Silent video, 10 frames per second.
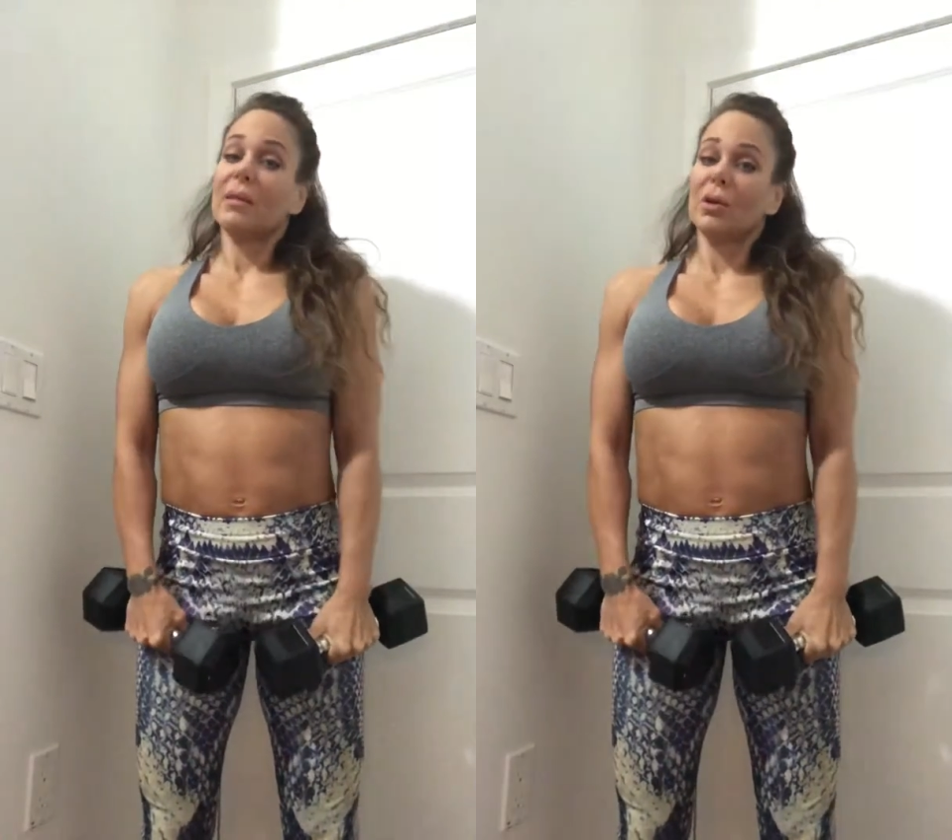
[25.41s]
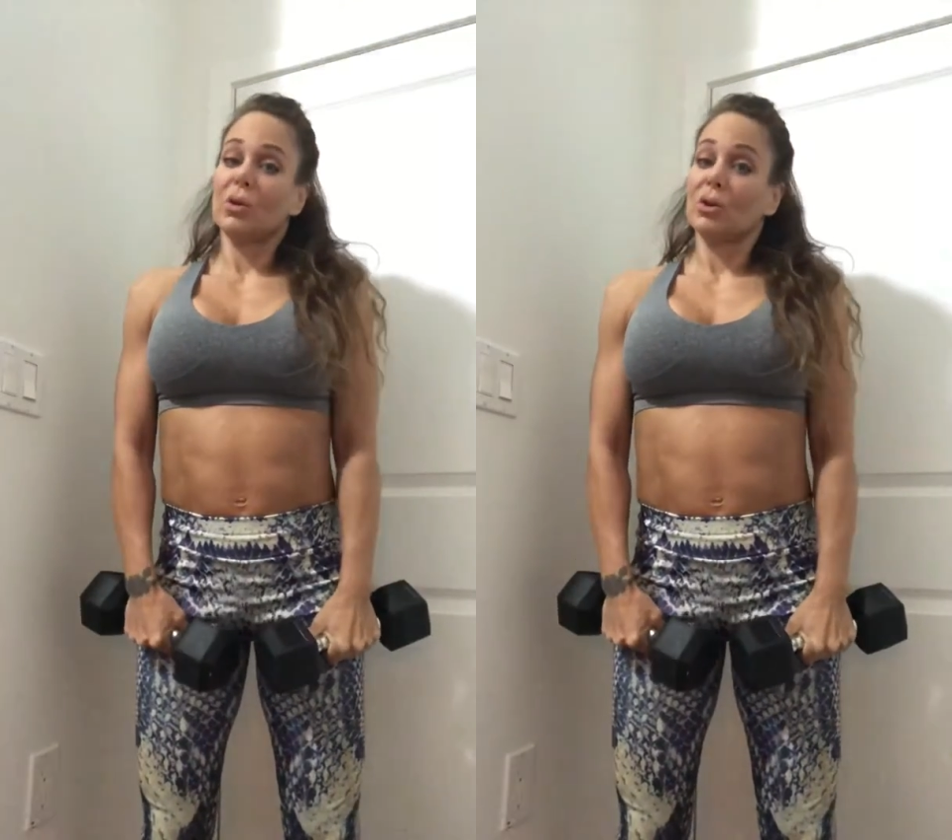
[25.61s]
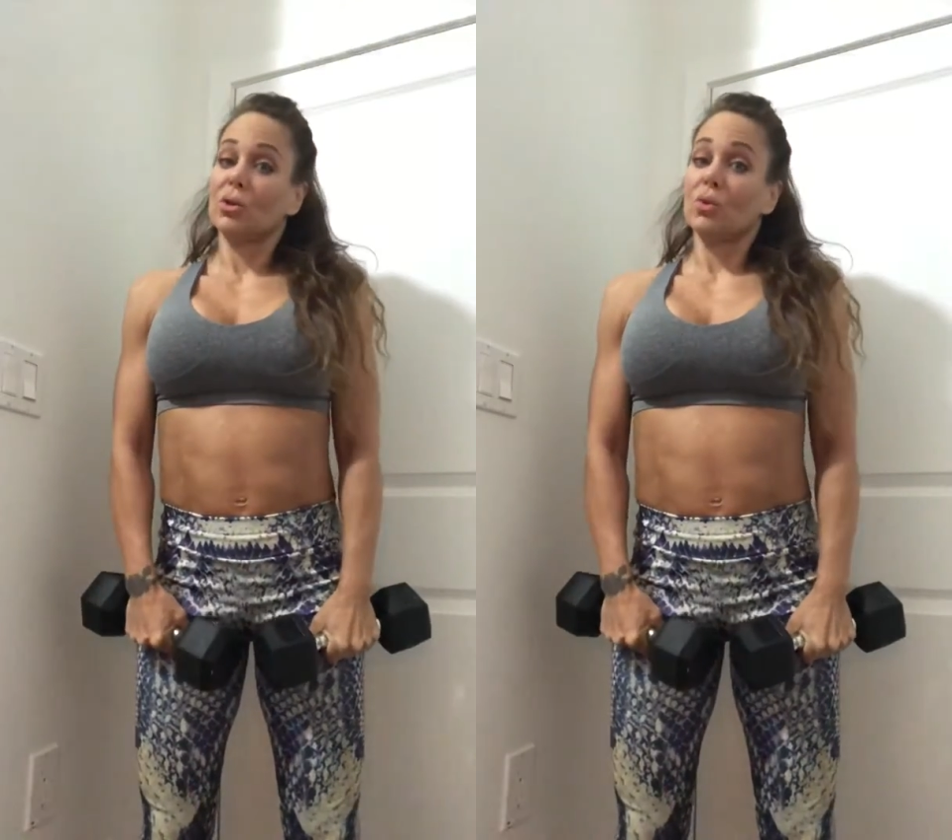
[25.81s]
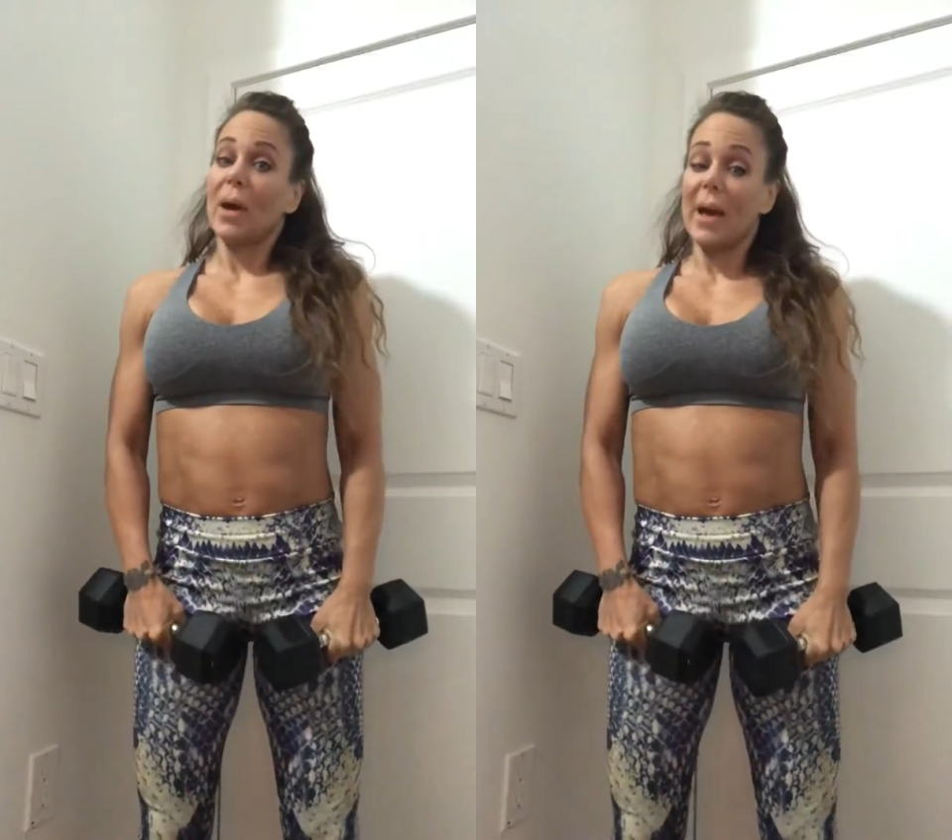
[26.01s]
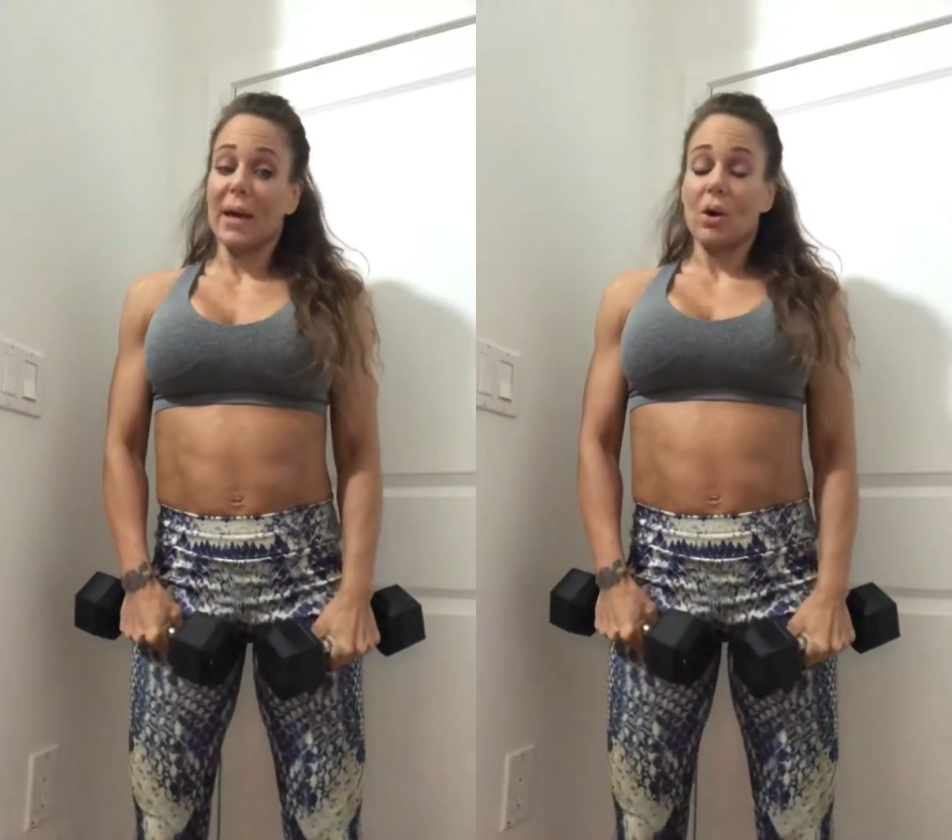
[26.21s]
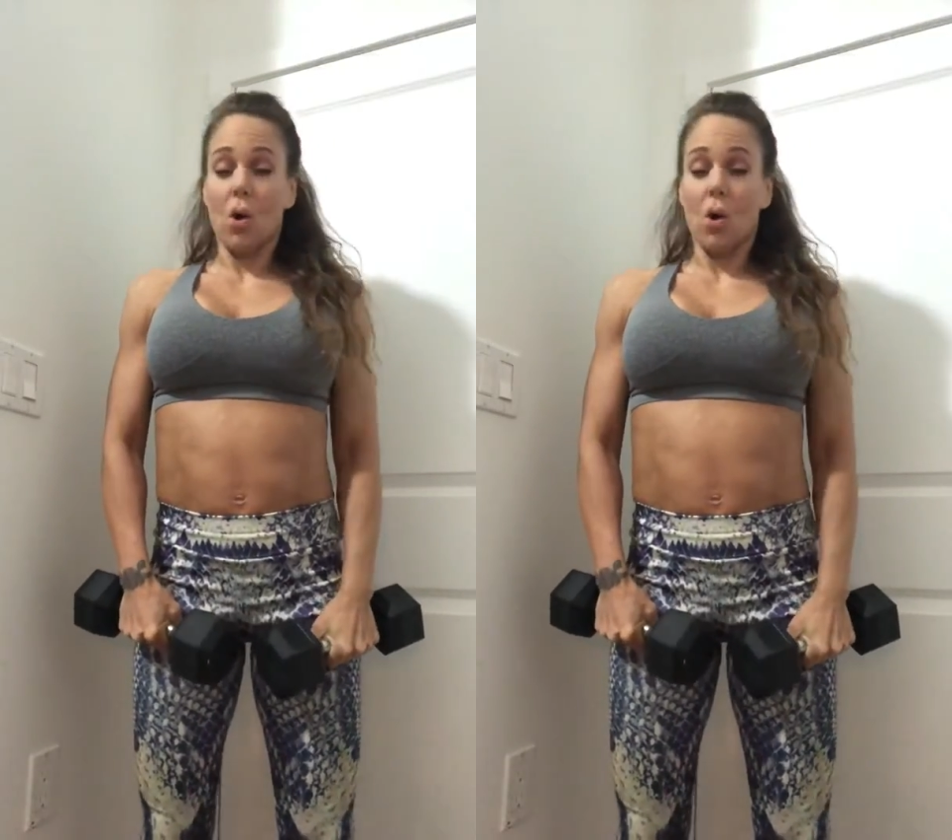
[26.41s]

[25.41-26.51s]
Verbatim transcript: that you can do at